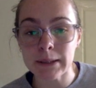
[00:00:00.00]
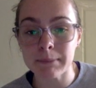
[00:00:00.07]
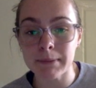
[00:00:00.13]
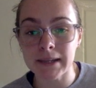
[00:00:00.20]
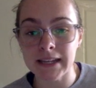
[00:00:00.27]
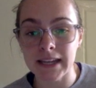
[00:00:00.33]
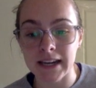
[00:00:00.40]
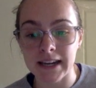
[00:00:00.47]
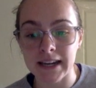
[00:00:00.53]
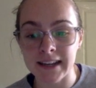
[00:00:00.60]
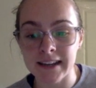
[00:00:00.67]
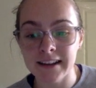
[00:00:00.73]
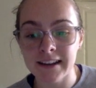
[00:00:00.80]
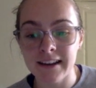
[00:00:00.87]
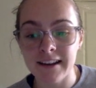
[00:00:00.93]

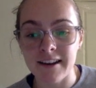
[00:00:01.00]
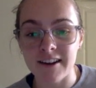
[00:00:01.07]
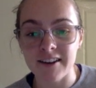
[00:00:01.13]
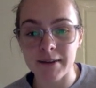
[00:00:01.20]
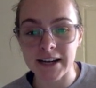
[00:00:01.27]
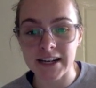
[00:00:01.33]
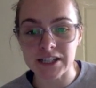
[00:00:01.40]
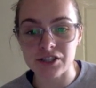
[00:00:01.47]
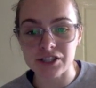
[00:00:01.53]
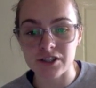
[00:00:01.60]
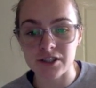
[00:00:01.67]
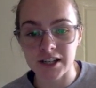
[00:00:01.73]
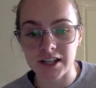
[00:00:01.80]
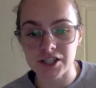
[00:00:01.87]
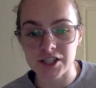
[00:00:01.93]
beginning of my
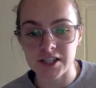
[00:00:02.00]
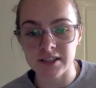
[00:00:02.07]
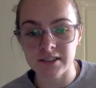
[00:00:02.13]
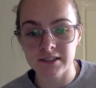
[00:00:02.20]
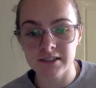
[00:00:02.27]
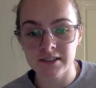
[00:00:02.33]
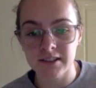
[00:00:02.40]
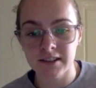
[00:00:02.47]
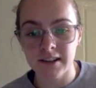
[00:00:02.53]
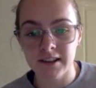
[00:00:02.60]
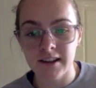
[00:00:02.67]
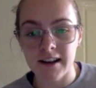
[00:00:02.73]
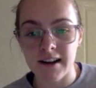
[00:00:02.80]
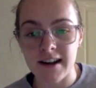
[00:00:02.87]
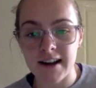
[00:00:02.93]
introduction.
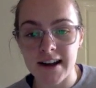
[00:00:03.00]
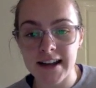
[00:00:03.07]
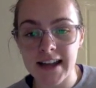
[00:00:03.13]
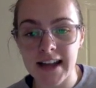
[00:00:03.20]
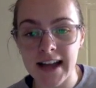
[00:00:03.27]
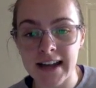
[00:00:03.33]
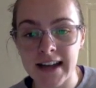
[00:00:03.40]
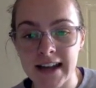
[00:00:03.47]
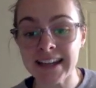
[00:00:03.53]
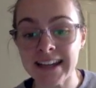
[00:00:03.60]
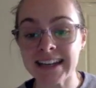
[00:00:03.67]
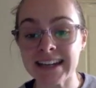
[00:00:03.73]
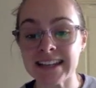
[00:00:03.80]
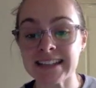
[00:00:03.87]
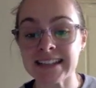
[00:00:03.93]
I added it
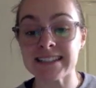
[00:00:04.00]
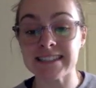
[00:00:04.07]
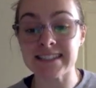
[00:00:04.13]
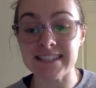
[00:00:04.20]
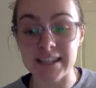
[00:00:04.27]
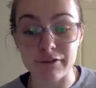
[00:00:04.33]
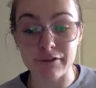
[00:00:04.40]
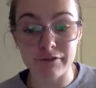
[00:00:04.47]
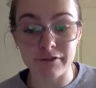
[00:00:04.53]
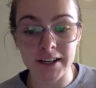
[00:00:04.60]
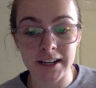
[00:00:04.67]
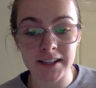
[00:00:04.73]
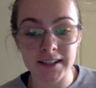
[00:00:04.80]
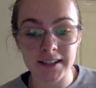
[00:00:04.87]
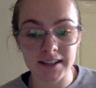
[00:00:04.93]
in a
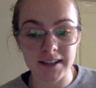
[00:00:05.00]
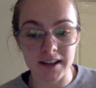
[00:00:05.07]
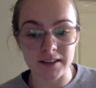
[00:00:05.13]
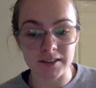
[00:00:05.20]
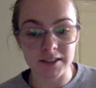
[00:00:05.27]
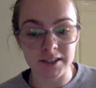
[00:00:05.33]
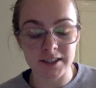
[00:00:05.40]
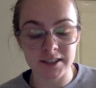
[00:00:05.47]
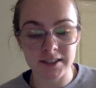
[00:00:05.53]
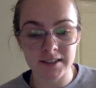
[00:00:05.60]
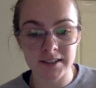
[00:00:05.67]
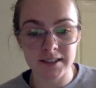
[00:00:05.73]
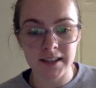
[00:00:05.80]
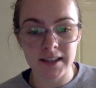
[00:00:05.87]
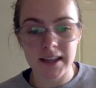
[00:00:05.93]
different color.
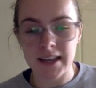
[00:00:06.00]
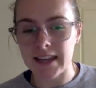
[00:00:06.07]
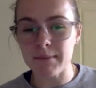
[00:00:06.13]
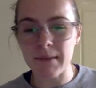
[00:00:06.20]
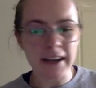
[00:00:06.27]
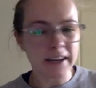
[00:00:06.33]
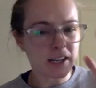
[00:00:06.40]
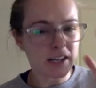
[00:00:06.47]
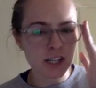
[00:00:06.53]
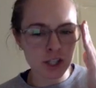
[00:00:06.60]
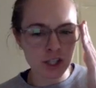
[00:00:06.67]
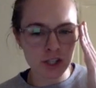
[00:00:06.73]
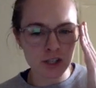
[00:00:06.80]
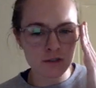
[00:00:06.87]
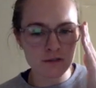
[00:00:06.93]
Am I going
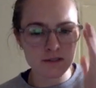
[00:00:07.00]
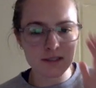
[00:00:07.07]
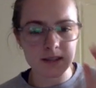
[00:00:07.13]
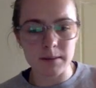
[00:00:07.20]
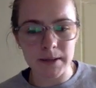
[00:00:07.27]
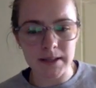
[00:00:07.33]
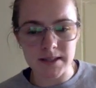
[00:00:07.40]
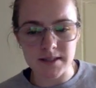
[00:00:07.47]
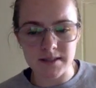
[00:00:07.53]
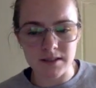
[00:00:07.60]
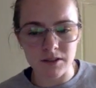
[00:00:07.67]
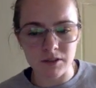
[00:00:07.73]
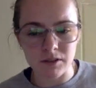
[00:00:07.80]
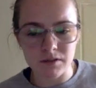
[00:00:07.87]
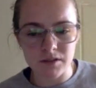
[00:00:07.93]
to use a
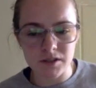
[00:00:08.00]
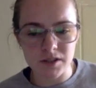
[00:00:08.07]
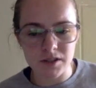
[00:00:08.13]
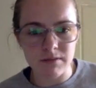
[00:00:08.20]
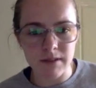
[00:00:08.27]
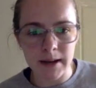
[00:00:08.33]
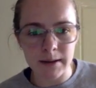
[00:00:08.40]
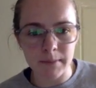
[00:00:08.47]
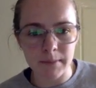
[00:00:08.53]
pencil to write